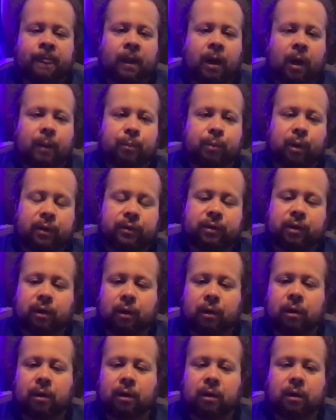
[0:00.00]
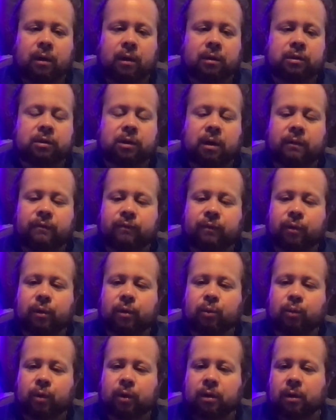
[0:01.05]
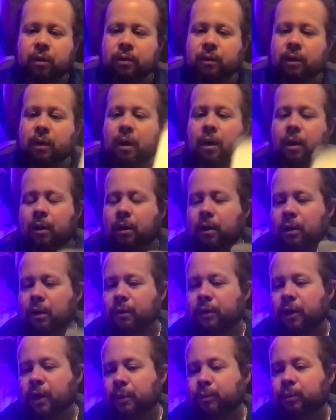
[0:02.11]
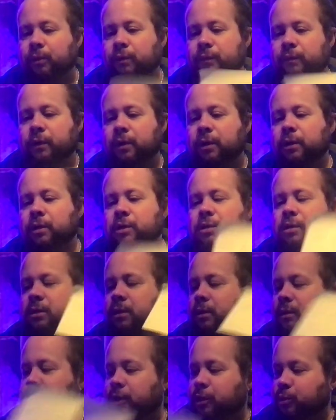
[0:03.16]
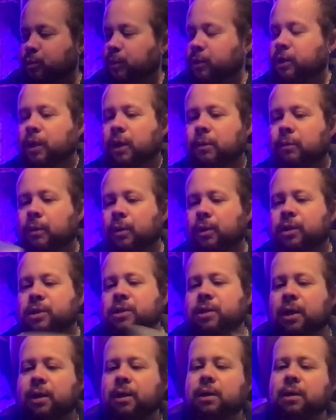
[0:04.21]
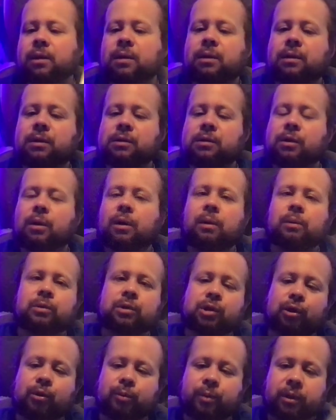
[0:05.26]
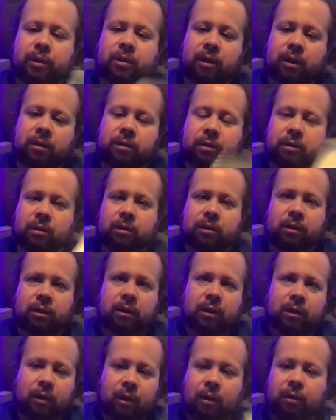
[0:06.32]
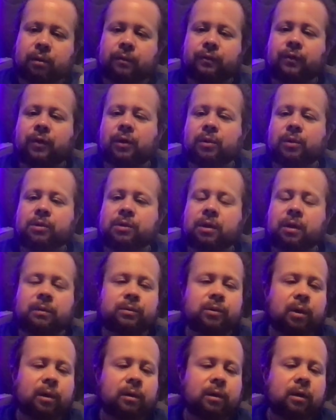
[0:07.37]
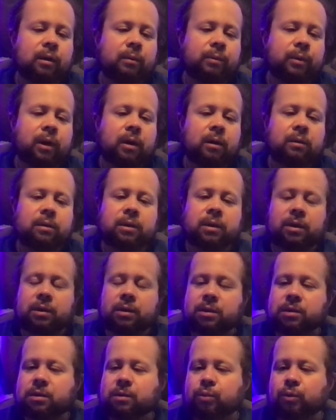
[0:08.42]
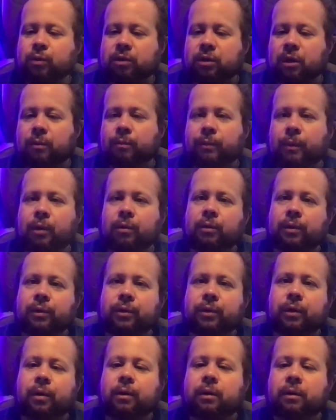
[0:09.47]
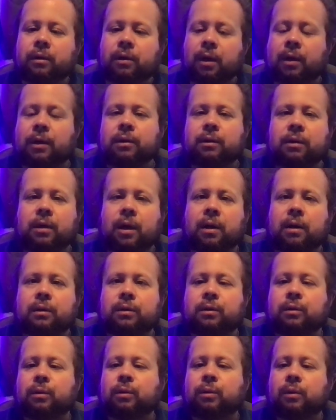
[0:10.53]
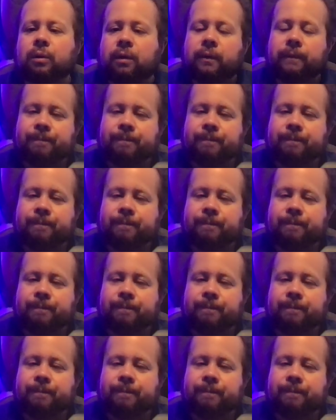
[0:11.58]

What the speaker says: I bought the Tom Ford one on April 1st. This one came on the 2nd. And so I was hoping that the other fragrance that I'm talking about would come on the 3rd. And I could kind of do,